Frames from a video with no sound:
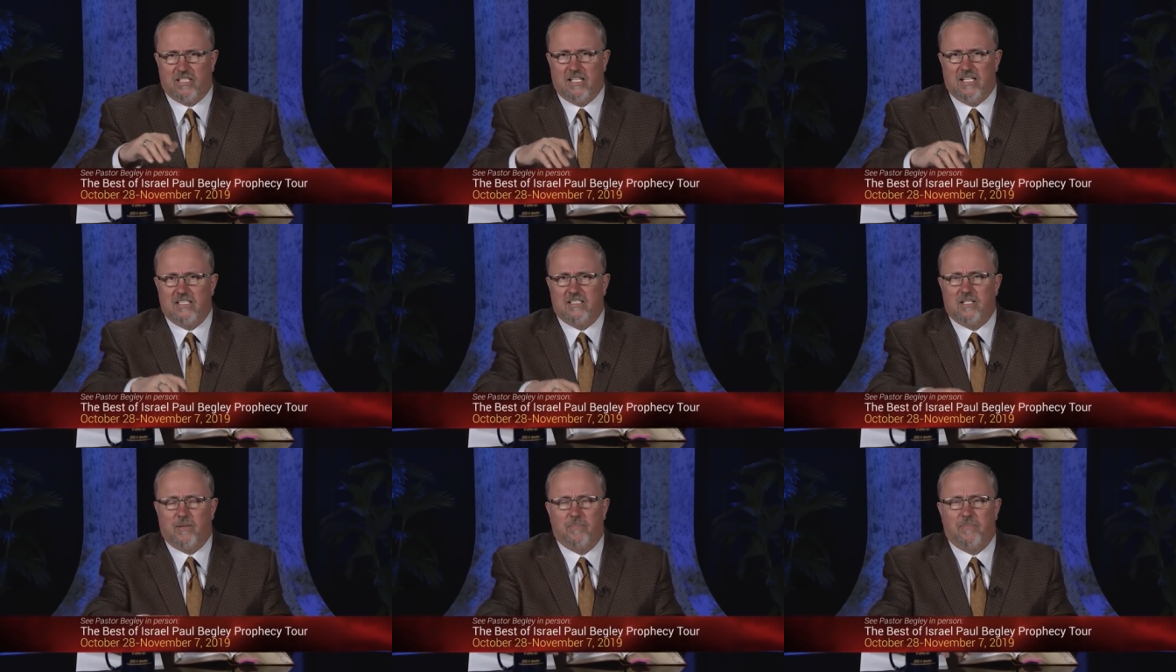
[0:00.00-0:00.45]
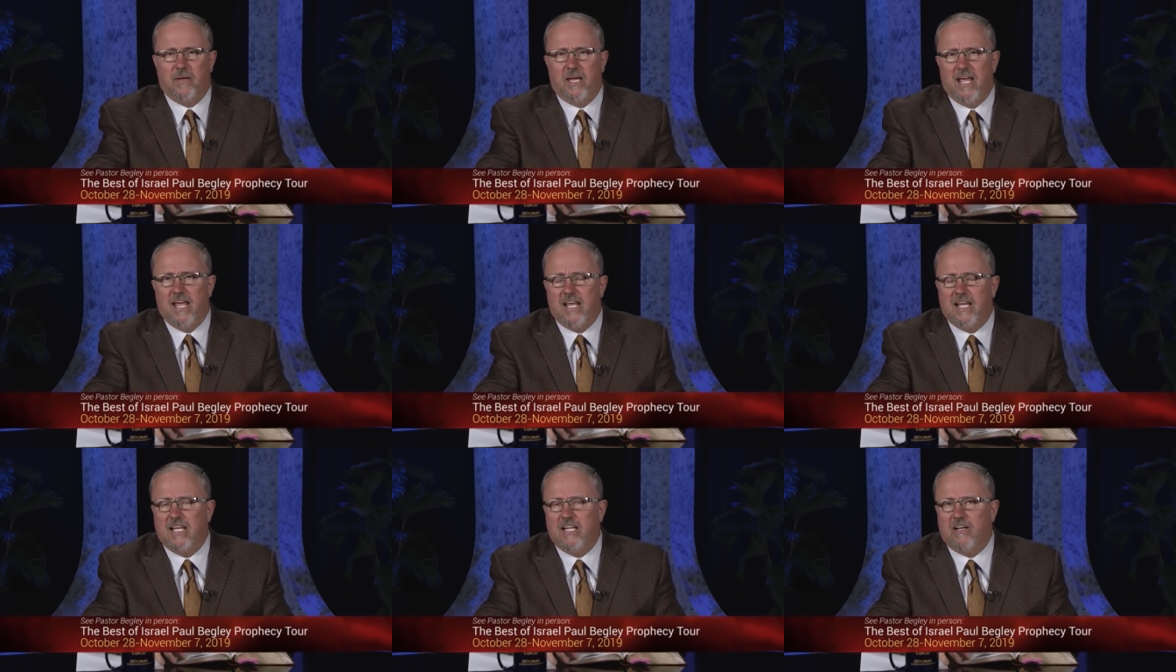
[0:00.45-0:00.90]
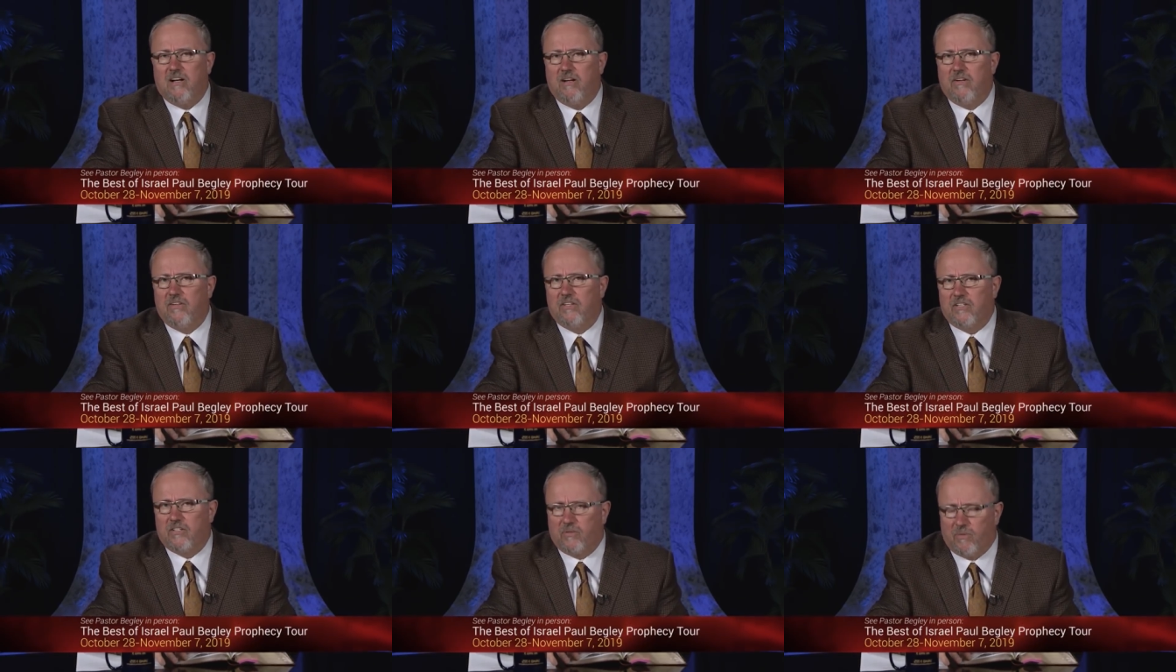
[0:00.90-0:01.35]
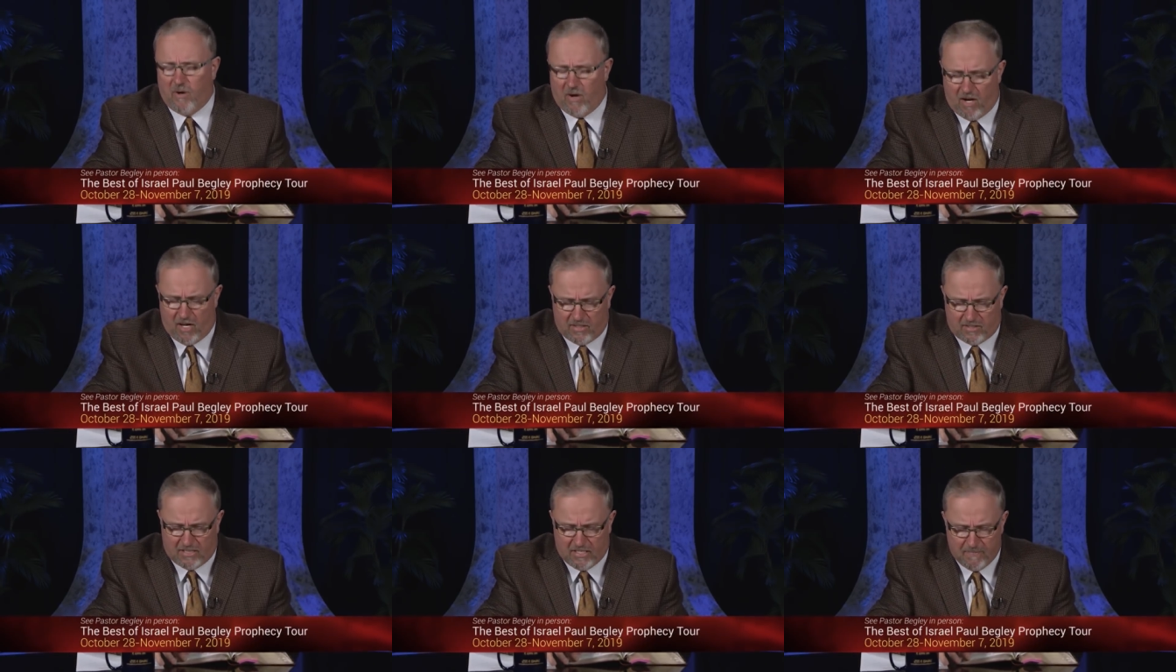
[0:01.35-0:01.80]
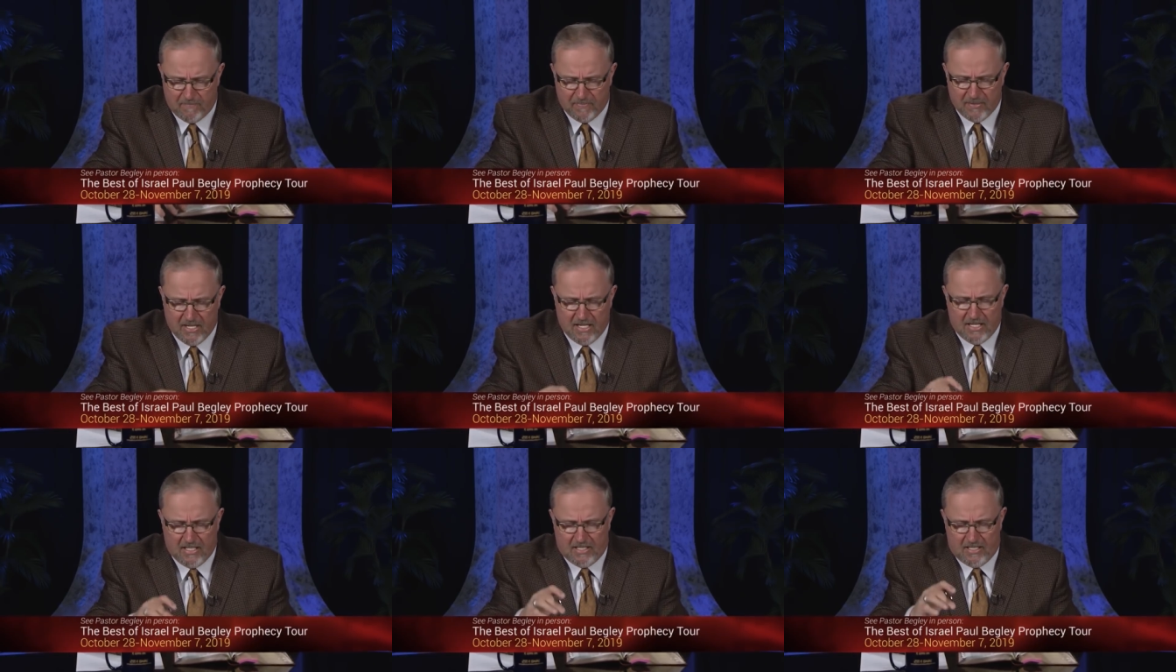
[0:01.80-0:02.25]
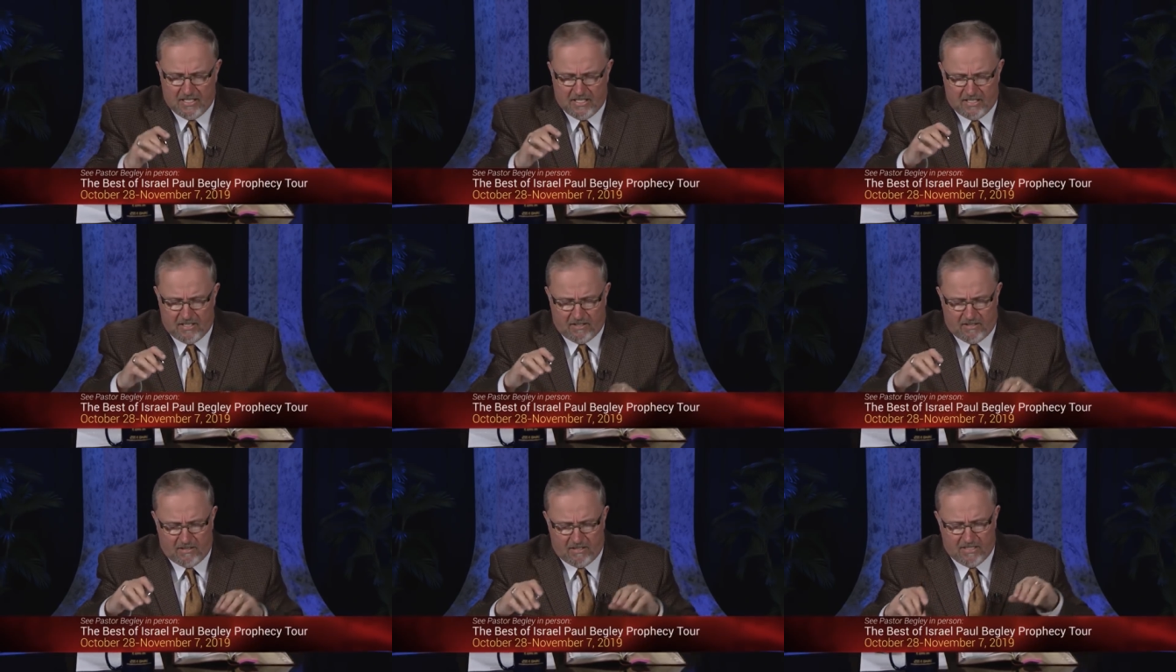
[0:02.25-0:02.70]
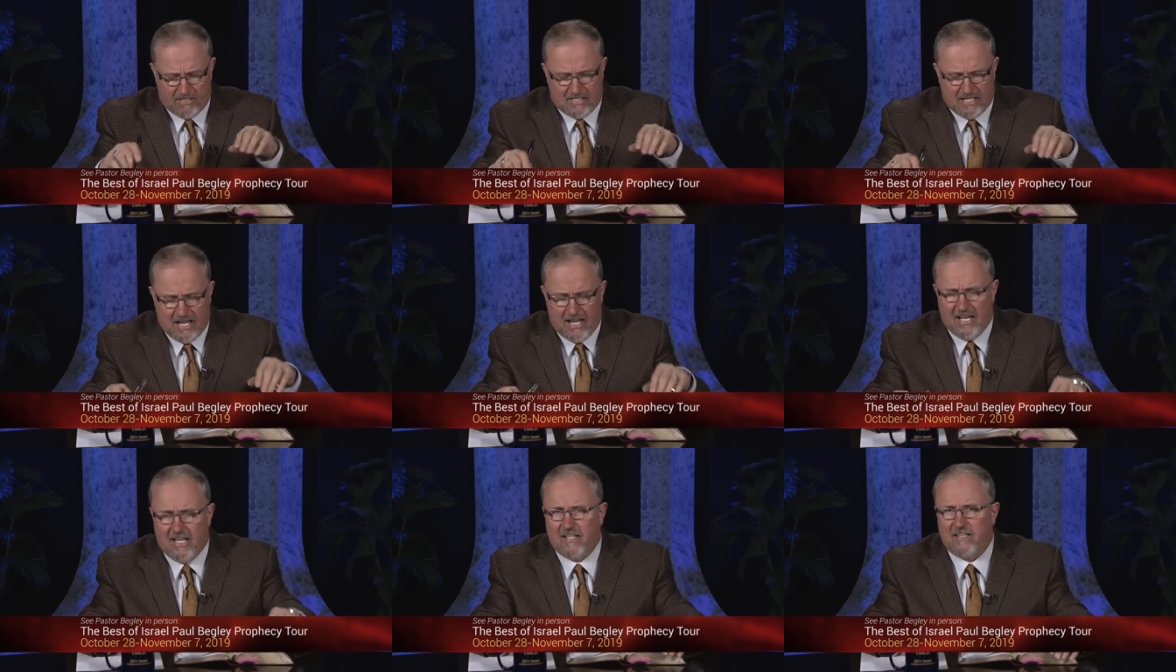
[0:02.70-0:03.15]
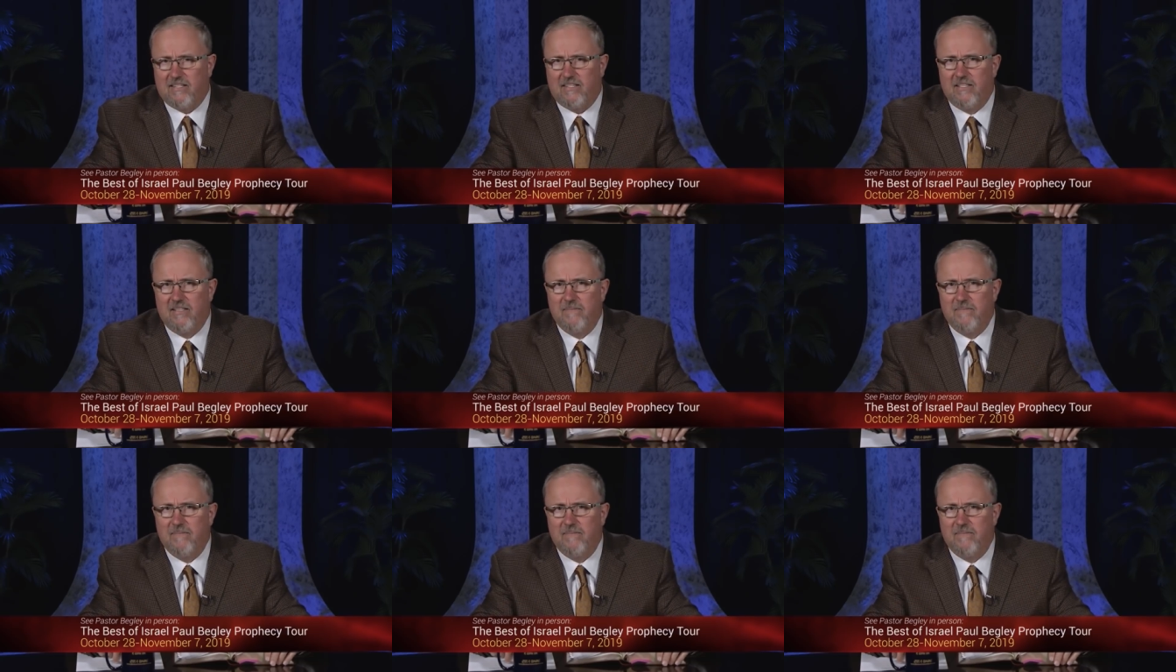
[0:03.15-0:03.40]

and he's up hanging on the cross near death.